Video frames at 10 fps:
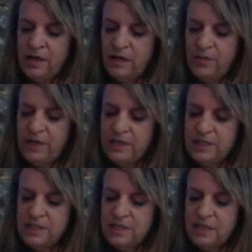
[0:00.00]
Can't wait
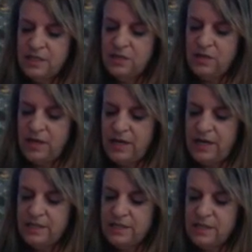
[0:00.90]
to see you
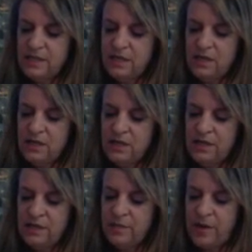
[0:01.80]
guys there
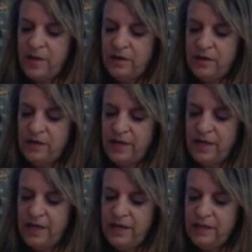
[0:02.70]
in the park
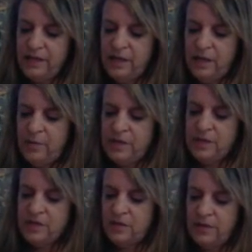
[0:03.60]
again. But
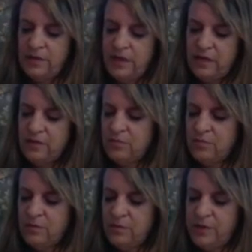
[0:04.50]
until then,
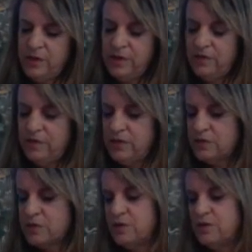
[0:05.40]
we'll be going
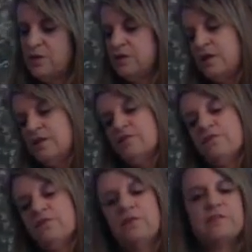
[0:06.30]
virtual on the
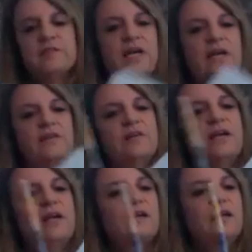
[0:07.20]
4th
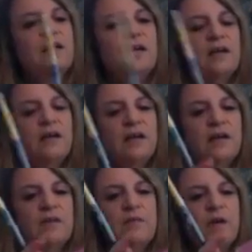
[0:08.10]
Saturday
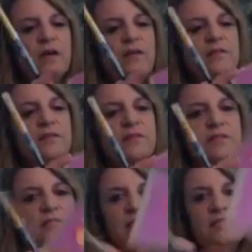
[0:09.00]
of the month. So
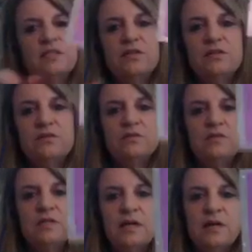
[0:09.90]
stay
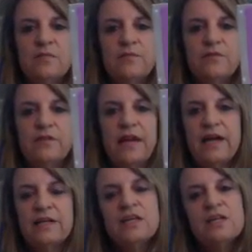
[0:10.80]
tuned for
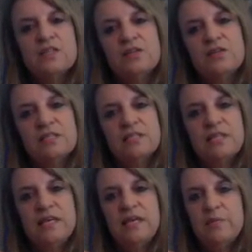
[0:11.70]
that. So you can
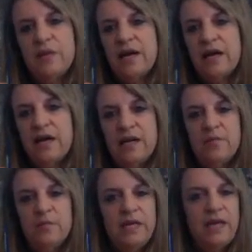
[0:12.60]
see by
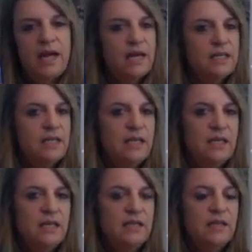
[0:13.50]
me adding
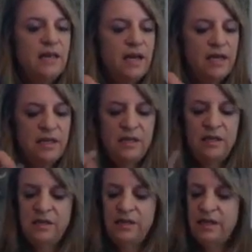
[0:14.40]
in that
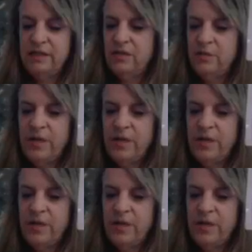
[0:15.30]
yellow